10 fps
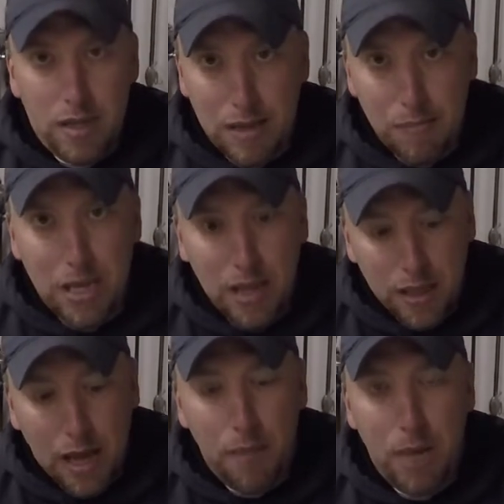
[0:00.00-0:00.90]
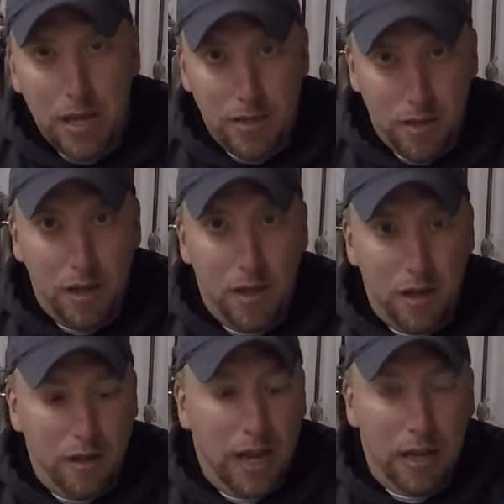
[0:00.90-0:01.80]
To me, that makes
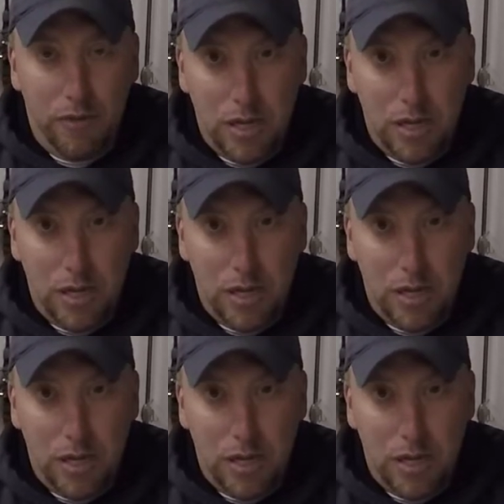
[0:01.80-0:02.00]
a heck of a